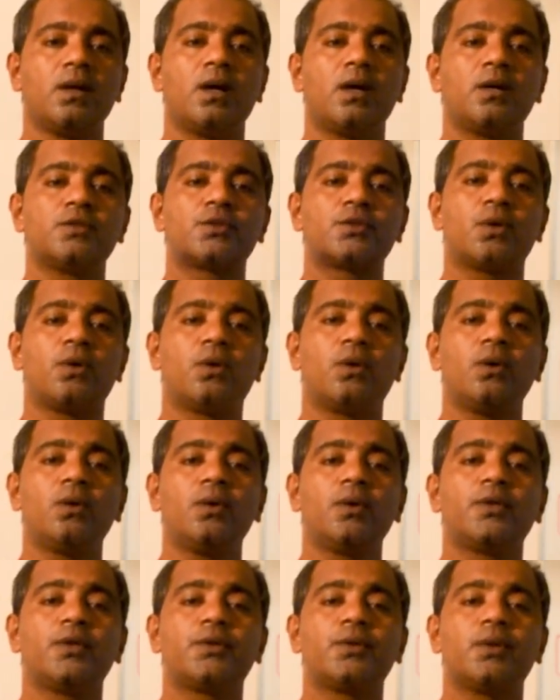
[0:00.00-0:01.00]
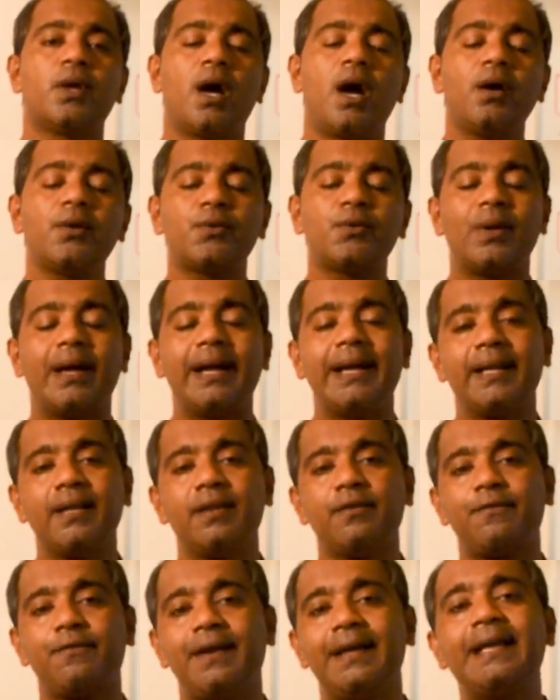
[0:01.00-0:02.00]
So, how to
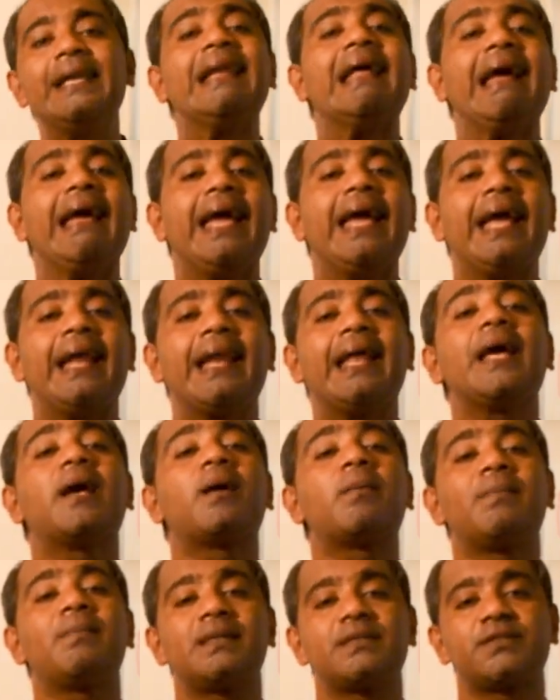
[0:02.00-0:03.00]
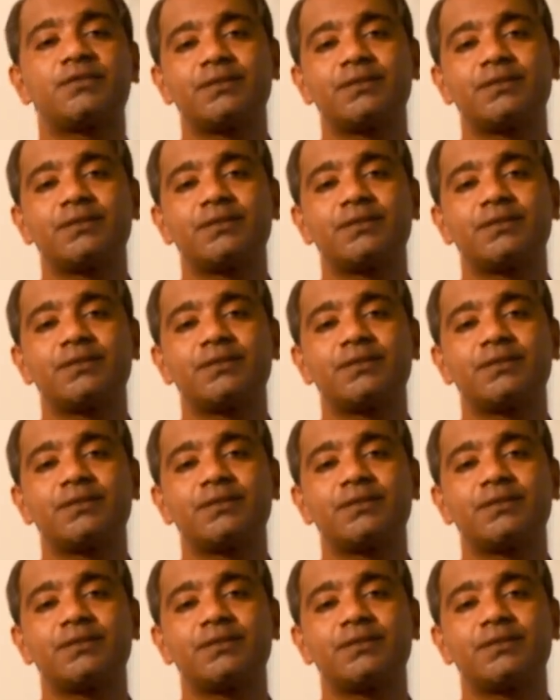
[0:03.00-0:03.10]
identify an Airbus